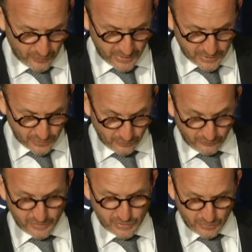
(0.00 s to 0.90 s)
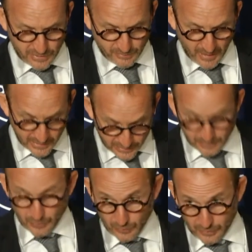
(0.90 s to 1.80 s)
regional fisheries
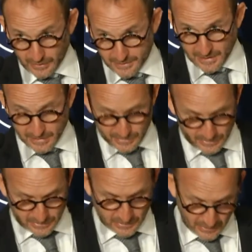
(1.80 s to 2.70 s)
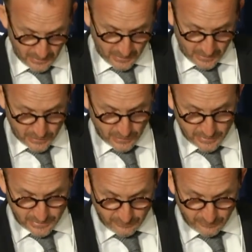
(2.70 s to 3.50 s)
management organisations. So it's a,